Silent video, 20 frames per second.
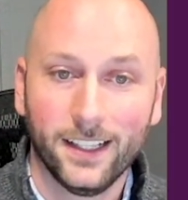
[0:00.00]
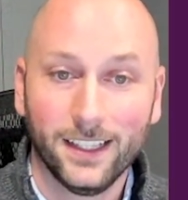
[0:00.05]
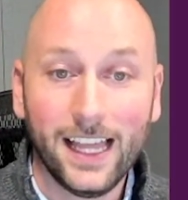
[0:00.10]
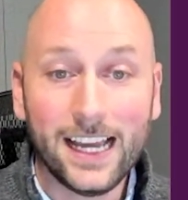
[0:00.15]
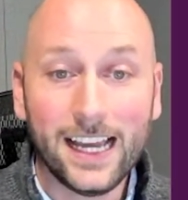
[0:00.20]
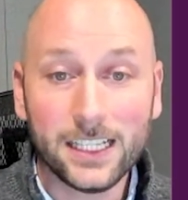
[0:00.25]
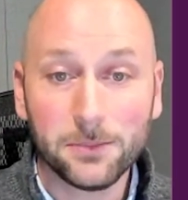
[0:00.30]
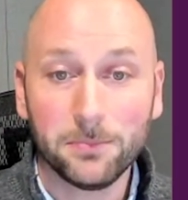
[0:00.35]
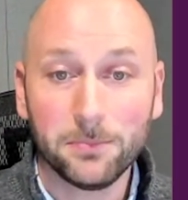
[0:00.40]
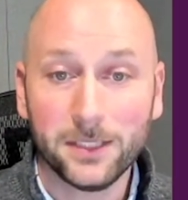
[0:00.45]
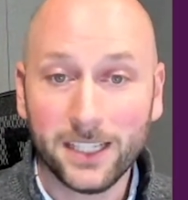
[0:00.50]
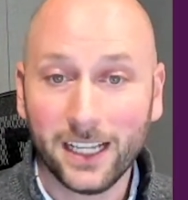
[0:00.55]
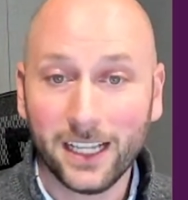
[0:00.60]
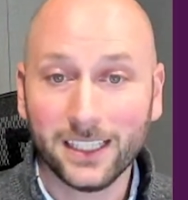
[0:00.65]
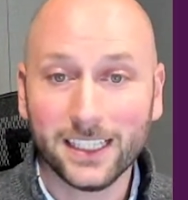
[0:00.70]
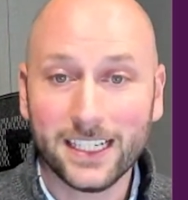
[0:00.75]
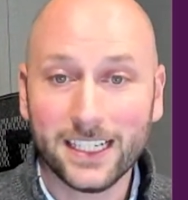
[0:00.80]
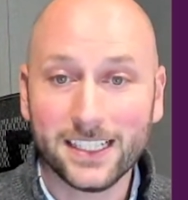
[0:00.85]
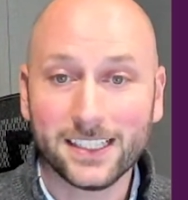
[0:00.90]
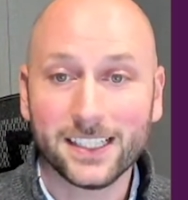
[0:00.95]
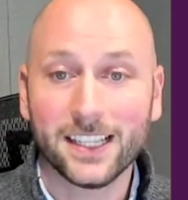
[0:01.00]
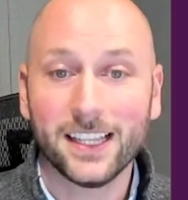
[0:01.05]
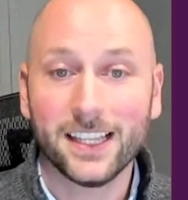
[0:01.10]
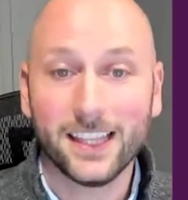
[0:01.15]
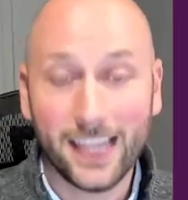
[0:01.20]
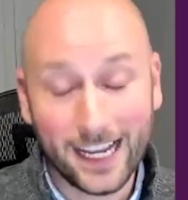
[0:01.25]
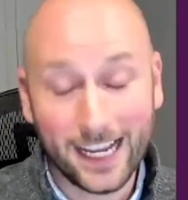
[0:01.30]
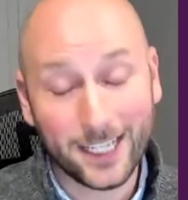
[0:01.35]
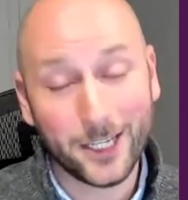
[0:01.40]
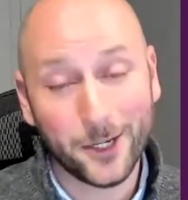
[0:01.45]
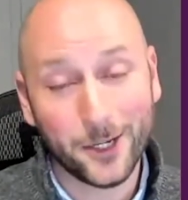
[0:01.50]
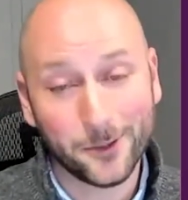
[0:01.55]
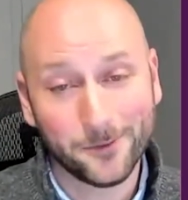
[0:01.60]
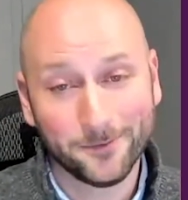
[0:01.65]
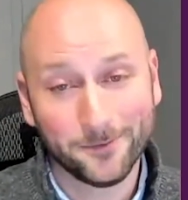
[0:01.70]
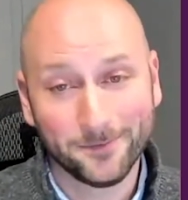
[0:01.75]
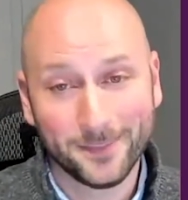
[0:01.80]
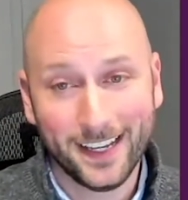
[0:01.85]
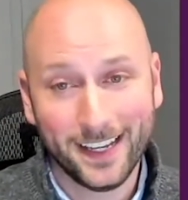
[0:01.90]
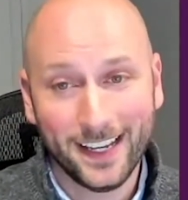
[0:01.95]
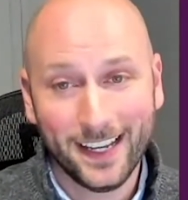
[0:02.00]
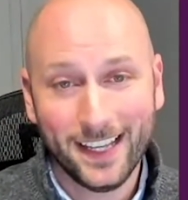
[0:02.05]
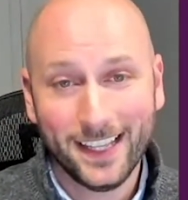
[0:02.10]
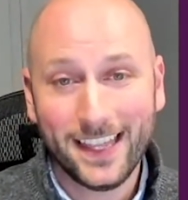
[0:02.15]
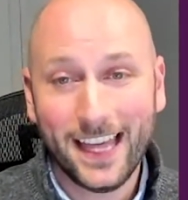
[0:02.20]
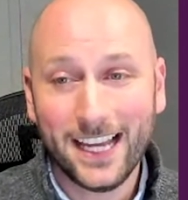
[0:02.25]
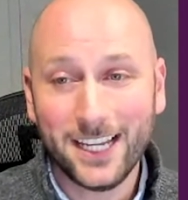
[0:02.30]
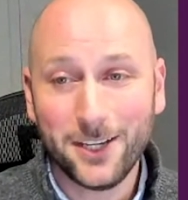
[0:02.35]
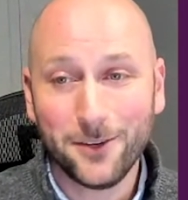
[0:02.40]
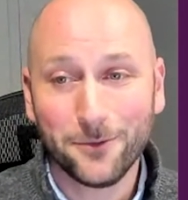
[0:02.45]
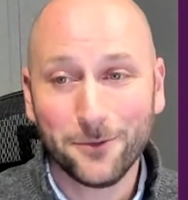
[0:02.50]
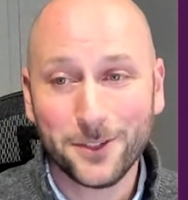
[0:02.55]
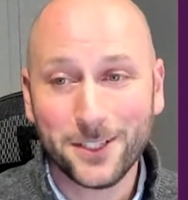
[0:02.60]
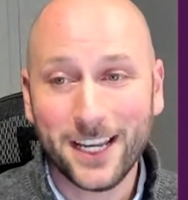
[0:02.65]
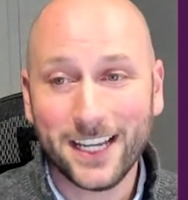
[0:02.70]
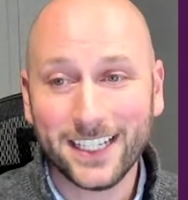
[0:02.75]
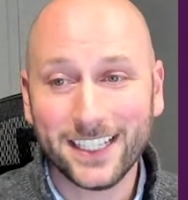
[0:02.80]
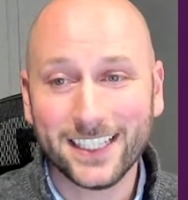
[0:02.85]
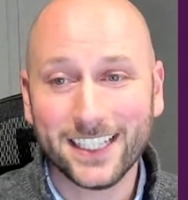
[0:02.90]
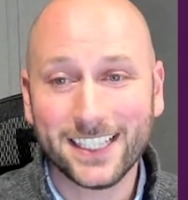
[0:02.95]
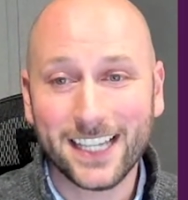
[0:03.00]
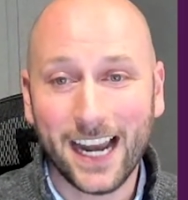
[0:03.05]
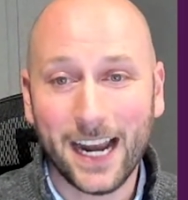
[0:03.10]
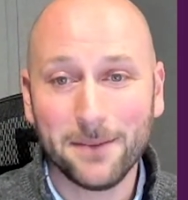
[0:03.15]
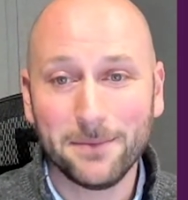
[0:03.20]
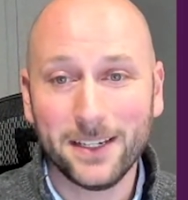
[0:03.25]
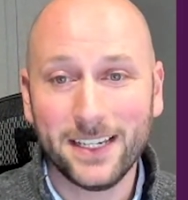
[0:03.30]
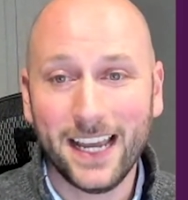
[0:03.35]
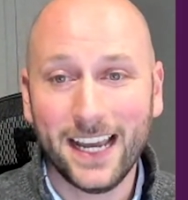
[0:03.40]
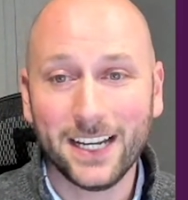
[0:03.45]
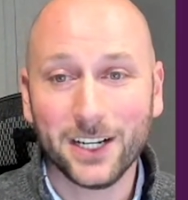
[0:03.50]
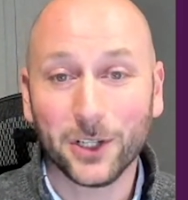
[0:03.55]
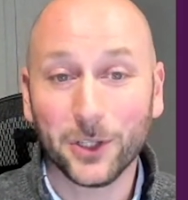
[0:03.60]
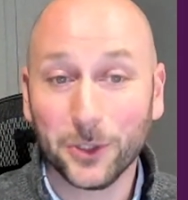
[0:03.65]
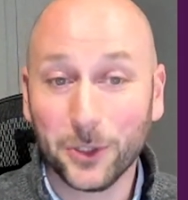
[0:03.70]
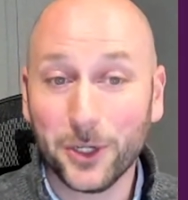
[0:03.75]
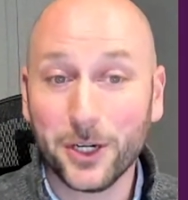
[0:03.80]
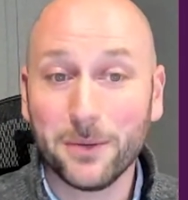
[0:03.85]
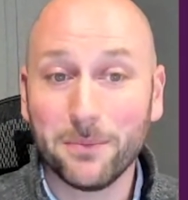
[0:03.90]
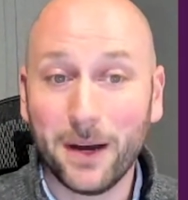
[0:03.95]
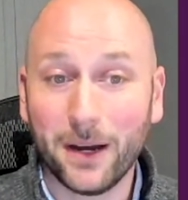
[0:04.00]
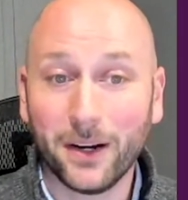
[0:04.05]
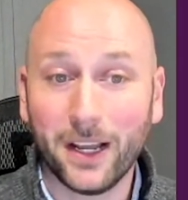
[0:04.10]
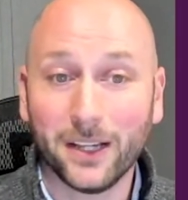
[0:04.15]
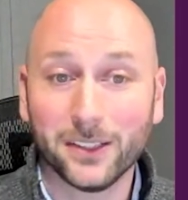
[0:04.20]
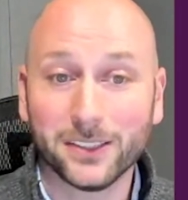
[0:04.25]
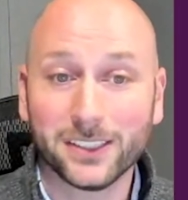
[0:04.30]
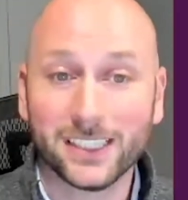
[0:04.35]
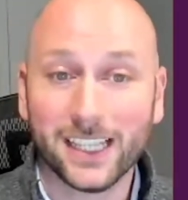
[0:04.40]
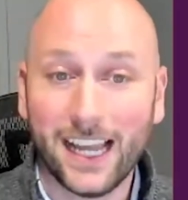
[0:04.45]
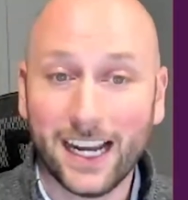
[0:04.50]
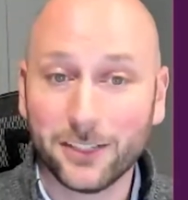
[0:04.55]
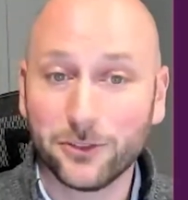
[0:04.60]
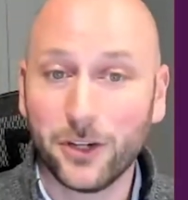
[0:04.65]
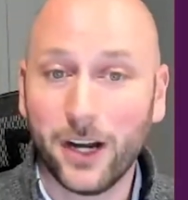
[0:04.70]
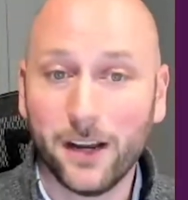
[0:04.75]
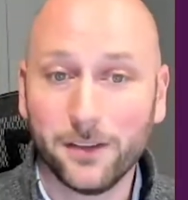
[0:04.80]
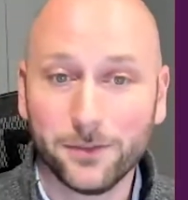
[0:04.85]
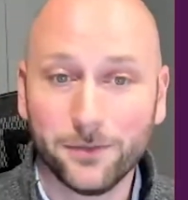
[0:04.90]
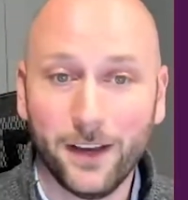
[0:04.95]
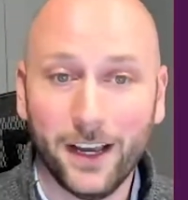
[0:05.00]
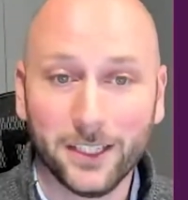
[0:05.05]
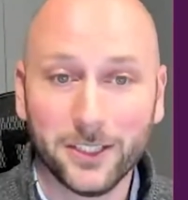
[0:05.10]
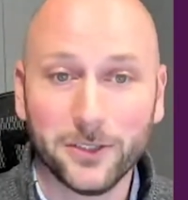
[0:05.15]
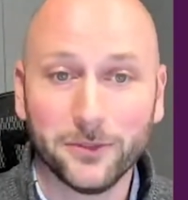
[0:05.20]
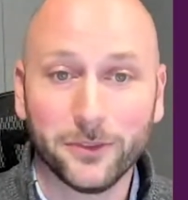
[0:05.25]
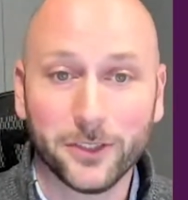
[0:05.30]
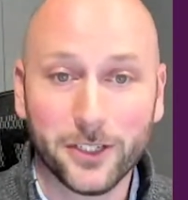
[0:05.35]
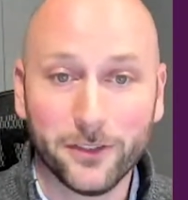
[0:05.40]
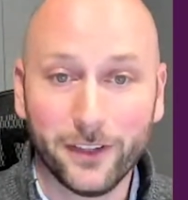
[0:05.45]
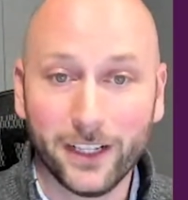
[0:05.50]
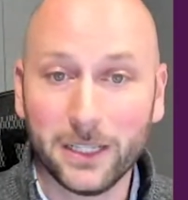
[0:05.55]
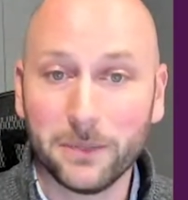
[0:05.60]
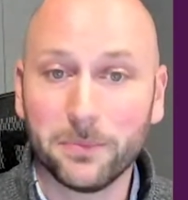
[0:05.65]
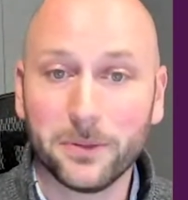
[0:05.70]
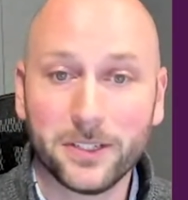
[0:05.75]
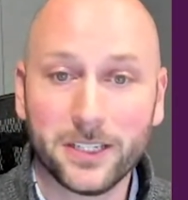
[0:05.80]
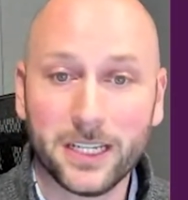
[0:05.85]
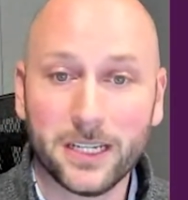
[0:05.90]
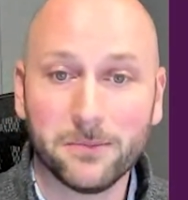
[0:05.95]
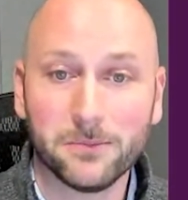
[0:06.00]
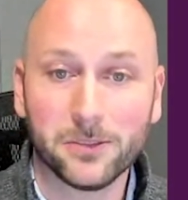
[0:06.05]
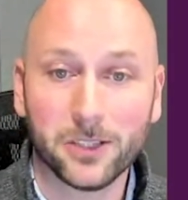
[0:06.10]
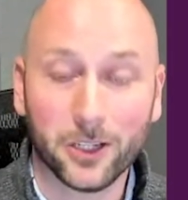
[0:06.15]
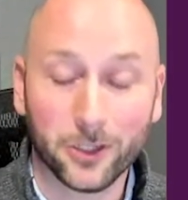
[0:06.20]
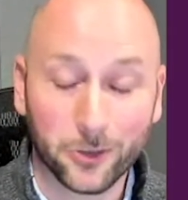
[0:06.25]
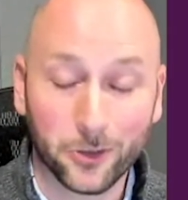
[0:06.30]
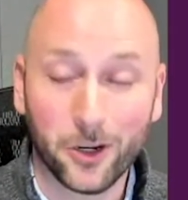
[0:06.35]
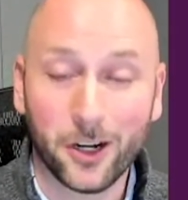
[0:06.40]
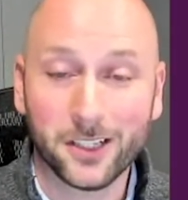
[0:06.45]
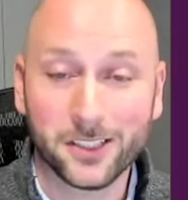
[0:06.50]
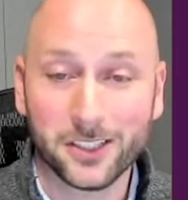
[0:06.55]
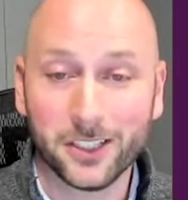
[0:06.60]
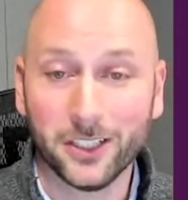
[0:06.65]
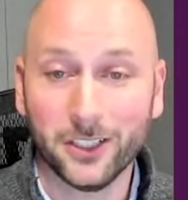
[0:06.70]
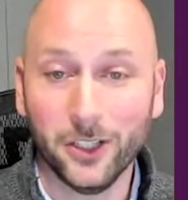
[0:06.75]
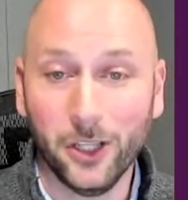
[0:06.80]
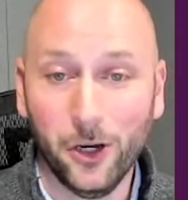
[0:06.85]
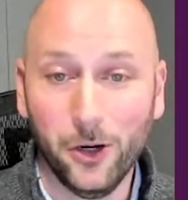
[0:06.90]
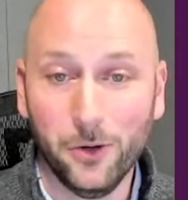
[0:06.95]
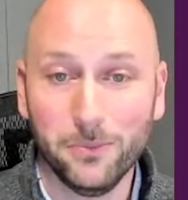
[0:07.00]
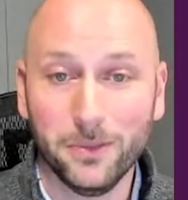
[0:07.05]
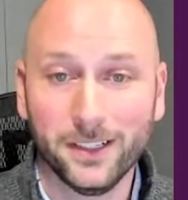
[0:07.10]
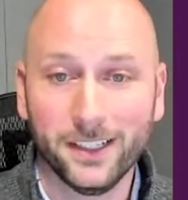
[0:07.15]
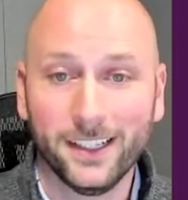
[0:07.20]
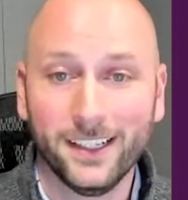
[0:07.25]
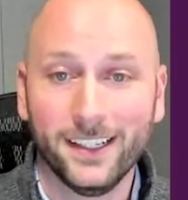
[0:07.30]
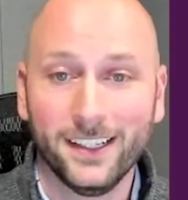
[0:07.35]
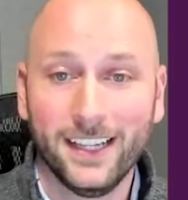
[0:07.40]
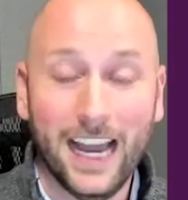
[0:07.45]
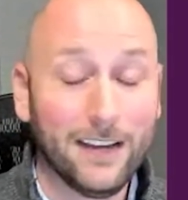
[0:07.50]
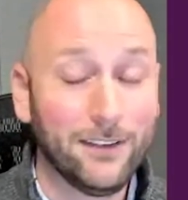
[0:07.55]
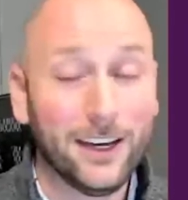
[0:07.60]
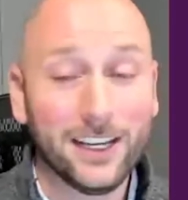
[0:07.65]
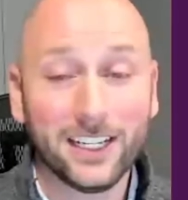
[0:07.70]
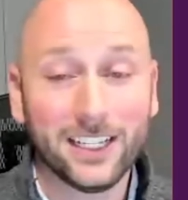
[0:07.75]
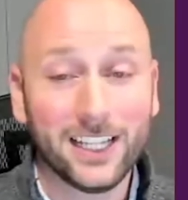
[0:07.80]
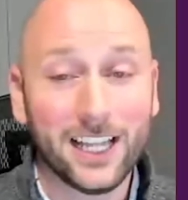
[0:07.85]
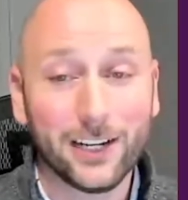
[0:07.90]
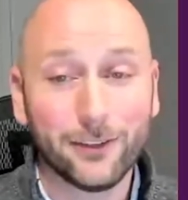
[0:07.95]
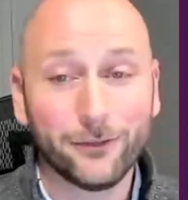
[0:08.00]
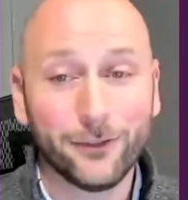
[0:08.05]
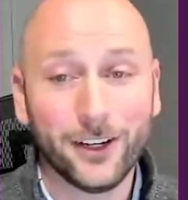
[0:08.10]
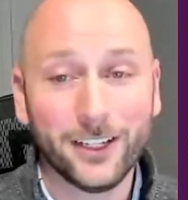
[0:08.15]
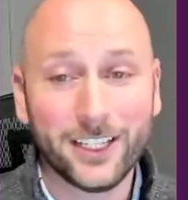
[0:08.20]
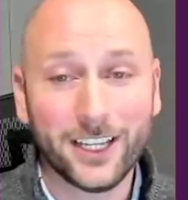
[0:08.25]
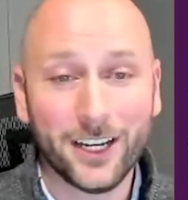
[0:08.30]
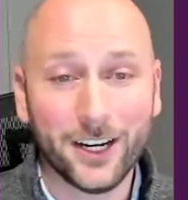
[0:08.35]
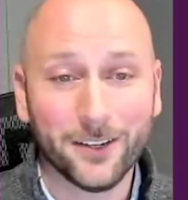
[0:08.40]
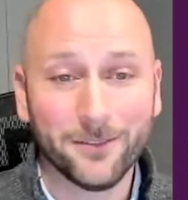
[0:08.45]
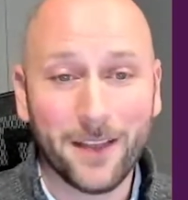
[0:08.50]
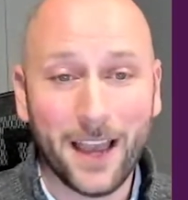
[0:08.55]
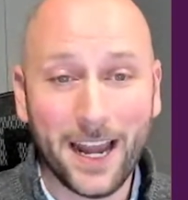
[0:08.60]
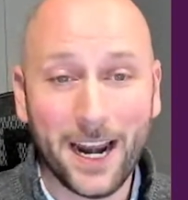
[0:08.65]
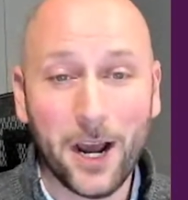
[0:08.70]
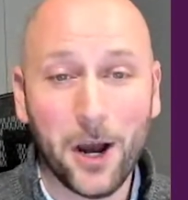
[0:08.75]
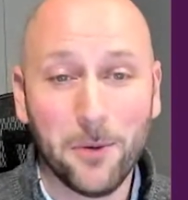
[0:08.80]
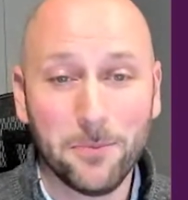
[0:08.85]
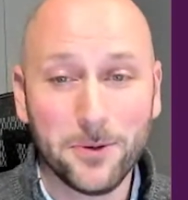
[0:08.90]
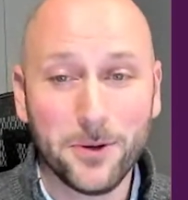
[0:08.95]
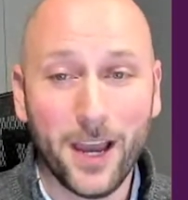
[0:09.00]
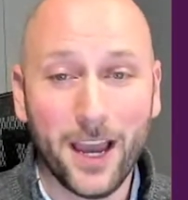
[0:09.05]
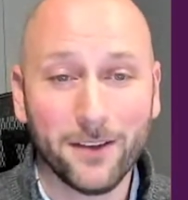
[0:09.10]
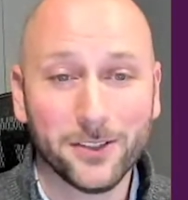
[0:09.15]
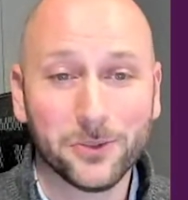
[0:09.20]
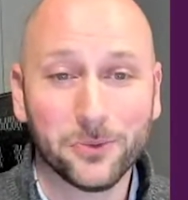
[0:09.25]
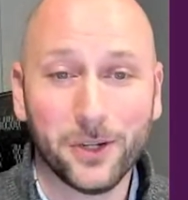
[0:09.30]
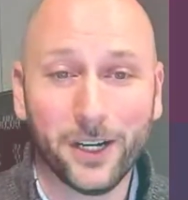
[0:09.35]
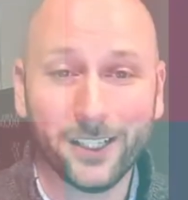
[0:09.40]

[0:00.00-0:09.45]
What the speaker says: Last but not least, thank you. Thank you for taking the time today to learn about how Slack drives value for developer teams across the globe. I've had a lot of fun here, and I hope you have as